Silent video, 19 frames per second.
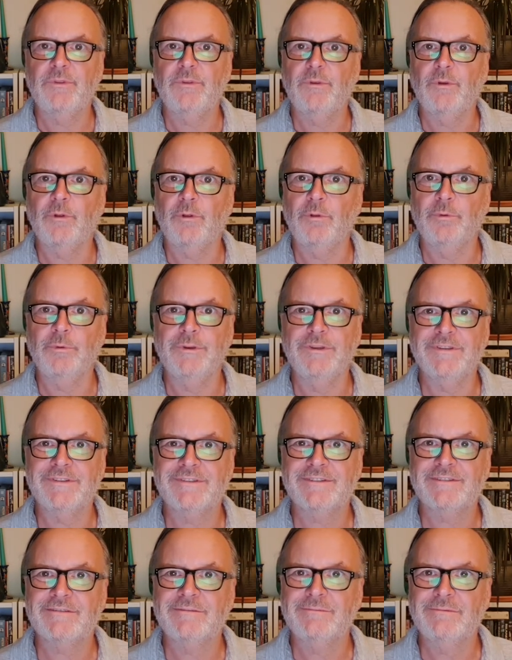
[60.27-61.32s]

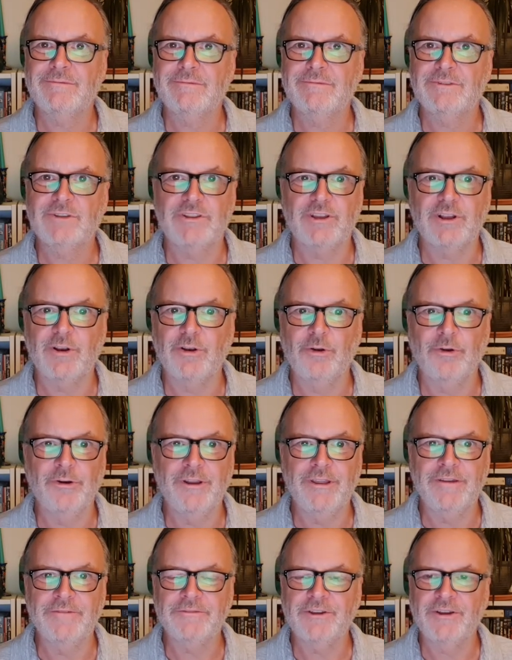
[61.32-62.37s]
always to the
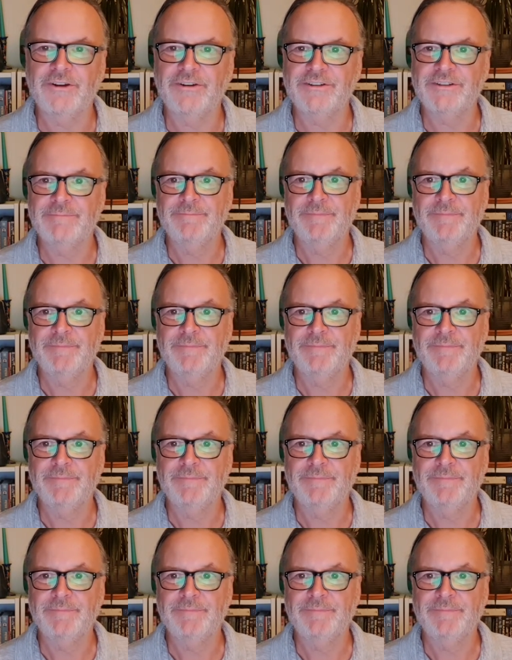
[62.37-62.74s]
glory of God.